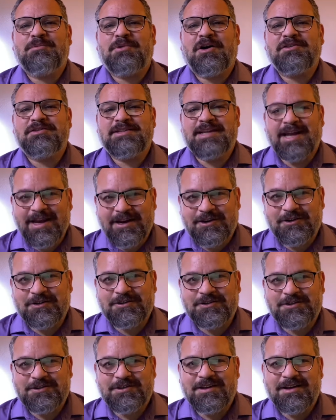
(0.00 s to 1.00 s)

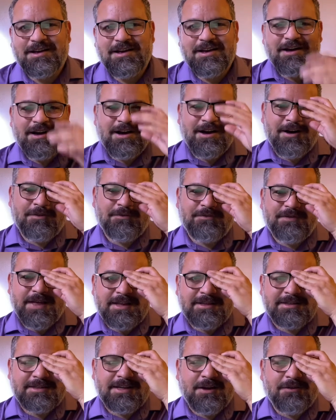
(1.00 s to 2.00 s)
partakers of
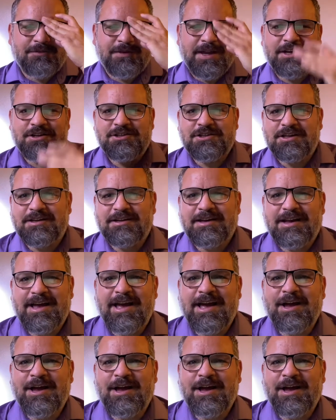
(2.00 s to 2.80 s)
that salvation.